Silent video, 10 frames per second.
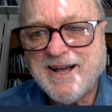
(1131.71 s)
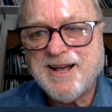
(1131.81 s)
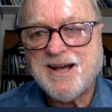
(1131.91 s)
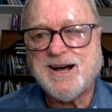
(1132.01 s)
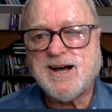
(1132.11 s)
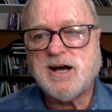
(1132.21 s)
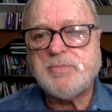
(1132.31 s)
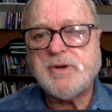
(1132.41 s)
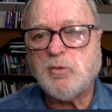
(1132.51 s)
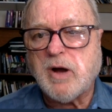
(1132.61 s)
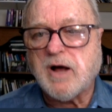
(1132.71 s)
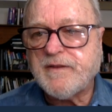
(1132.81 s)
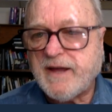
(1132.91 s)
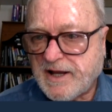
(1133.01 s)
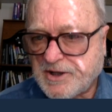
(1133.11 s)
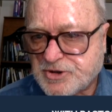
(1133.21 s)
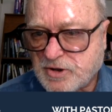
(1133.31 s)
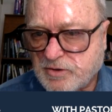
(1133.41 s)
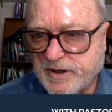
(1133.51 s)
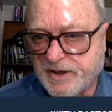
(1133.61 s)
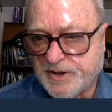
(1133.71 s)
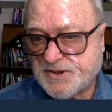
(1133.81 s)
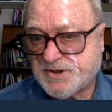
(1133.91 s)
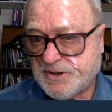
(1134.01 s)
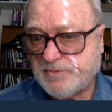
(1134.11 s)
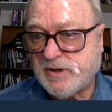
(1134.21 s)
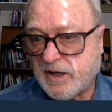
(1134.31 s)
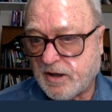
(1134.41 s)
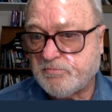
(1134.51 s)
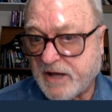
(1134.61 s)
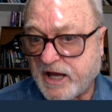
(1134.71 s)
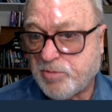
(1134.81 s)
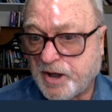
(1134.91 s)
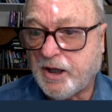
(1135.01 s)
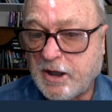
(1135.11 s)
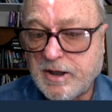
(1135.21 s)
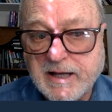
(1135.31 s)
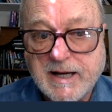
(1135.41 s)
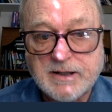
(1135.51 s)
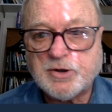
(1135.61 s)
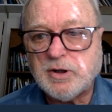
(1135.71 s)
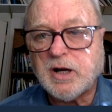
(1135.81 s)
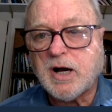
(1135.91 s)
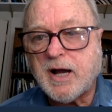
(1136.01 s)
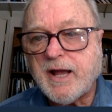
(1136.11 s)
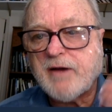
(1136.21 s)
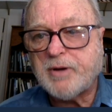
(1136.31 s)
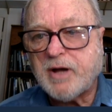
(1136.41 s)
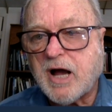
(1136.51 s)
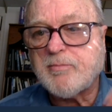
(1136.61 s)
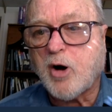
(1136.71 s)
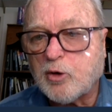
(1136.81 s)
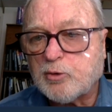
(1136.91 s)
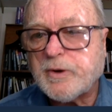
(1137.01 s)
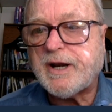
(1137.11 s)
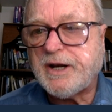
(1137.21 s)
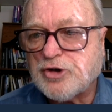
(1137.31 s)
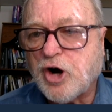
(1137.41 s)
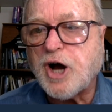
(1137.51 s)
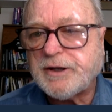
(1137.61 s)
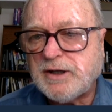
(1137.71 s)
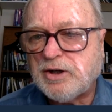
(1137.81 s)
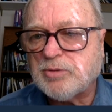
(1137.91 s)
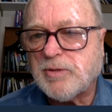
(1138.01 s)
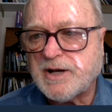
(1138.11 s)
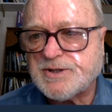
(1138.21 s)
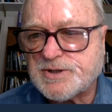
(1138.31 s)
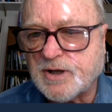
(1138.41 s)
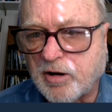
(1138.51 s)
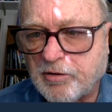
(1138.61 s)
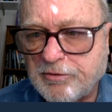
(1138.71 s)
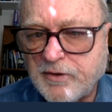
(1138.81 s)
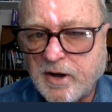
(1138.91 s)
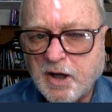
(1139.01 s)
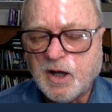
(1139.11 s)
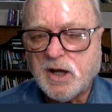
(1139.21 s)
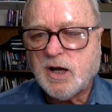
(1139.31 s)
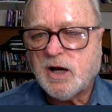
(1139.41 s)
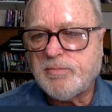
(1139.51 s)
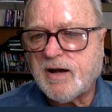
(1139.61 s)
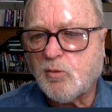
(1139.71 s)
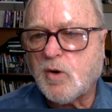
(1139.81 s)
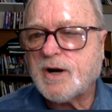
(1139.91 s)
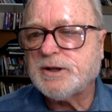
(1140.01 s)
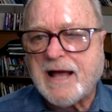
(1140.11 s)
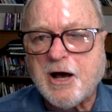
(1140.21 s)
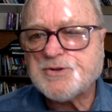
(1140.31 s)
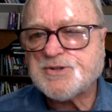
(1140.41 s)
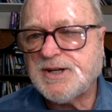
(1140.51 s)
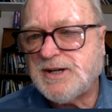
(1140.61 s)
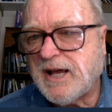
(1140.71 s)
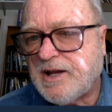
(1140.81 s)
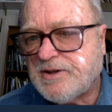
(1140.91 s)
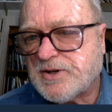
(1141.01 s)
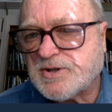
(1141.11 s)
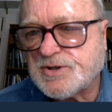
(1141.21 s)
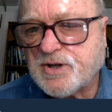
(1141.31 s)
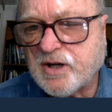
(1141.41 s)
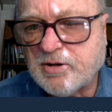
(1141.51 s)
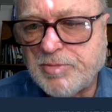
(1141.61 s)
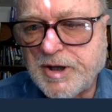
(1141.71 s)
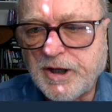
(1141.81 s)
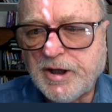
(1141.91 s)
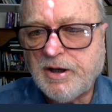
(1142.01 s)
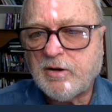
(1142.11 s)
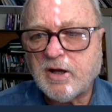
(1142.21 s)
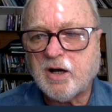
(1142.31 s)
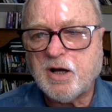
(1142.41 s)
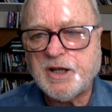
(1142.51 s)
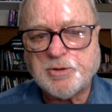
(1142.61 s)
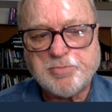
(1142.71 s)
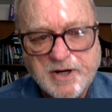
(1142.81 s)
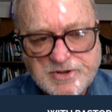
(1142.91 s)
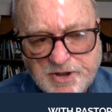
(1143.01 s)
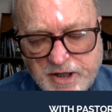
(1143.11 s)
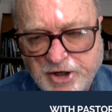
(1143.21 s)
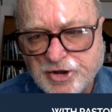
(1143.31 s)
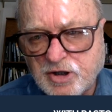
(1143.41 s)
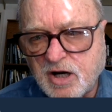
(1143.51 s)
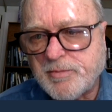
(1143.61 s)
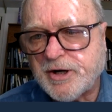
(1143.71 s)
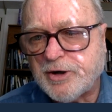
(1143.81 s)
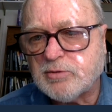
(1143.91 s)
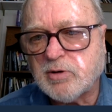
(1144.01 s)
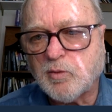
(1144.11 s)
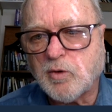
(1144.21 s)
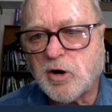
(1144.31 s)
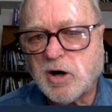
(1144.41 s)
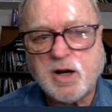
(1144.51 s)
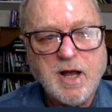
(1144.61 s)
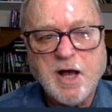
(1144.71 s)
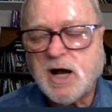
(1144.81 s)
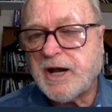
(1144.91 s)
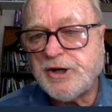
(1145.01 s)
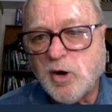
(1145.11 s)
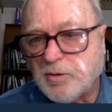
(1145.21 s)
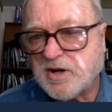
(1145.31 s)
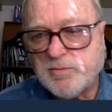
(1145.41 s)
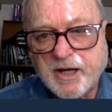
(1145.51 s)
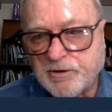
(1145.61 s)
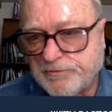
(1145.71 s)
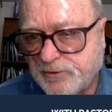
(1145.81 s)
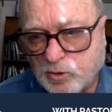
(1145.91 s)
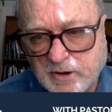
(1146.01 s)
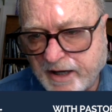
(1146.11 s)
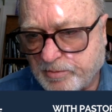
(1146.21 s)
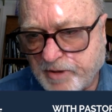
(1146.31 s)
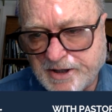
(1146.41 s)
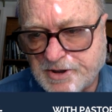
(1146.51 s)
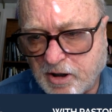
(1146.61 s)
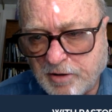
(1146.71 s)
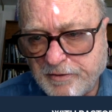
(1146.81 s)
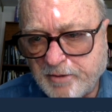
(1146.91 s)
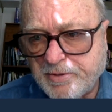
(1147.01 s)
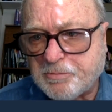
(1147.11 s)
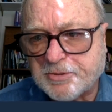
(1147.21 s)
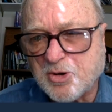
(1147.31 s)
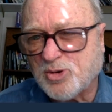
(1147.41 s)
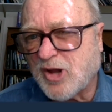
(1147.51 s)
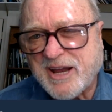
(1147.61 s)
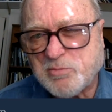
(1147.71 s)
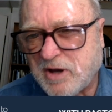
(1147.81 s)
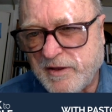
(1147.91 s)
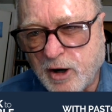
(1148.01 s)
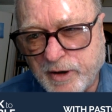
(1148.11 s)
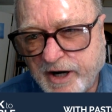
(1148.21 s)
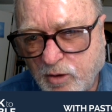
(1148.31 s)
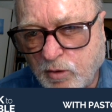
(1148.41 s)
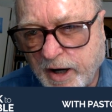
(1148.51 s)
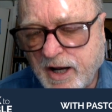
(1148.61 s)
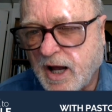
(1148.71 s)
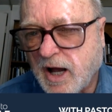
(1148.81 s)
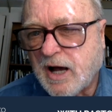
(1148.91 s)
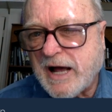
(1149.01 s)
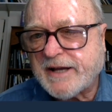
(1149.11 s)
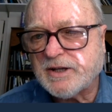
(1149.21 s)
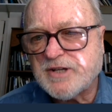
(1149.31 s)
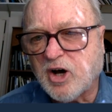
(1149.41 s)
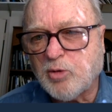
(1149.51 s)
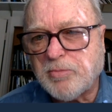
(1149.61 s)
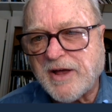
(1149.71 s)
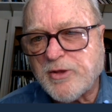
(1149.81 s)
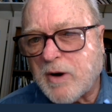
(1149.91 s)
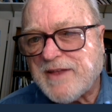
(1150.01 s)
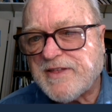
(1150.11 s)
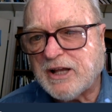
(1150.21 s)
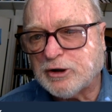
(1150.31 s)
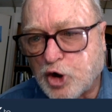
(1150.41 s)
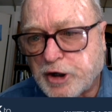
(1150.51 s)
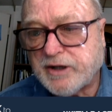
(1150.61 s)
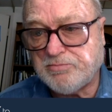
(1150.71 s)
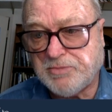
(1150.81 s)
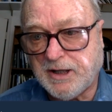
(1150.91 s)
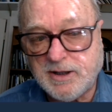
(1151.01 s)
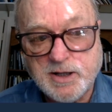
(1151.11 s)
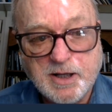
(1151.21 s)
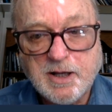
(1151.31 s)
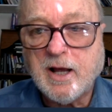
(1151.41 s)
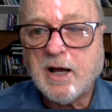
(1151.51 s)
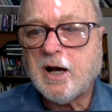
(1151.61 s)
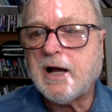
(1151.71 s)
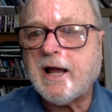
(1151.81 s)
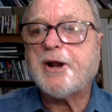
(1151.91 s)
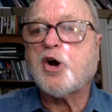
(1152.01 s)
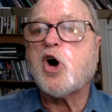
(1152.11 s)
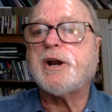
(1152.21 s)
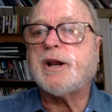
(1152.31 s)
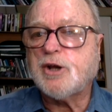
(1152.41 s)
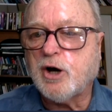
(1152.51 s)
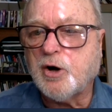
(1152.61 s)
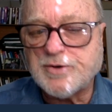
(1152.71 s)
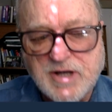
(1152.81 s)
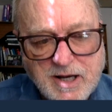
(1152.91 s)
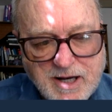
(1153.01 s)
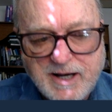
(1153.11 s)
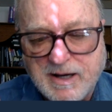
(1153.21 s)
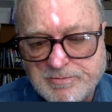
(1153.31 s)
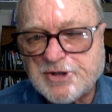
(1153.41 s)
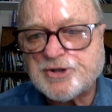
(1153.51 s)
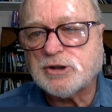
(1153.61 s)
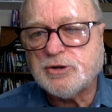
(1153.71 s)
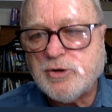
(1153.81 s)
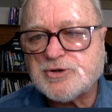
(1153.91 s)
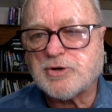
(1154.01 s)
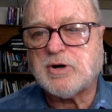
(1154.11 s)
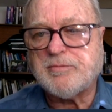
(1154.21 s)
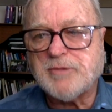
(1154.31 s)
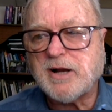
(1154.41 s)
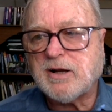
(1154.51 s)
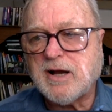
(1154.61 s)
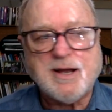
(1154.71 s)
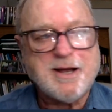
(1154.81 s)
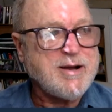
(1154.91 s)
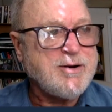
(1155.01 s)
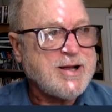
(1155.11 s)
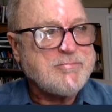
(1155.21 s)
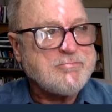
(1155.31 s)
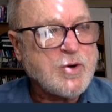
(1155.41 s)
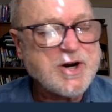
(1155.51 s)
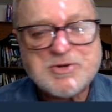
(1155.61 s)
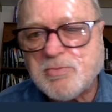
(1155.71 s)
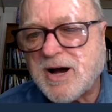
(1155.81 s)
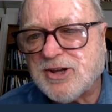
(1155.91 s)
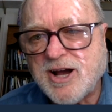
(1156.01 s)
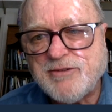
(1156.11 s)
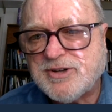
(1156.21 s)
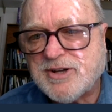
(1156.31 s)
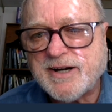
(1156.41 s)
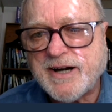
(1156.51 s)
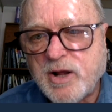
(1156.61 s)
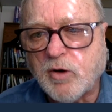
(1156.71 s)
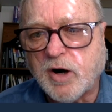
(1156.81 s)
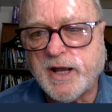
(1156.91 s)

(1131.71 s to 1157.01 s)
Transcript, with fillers: Uh, well, the answer is maybe that I, I'm already talking to myself about what a lousy day this is going to be. Uh, the presentation I'm going to do at work, I know I'm going to make a fool out of myself, and people don't like me there anyway. I can tell by the way they look at me, uh, and on it goes. I, I'm just a loser. I'm not. I, I, what has my life done anyway?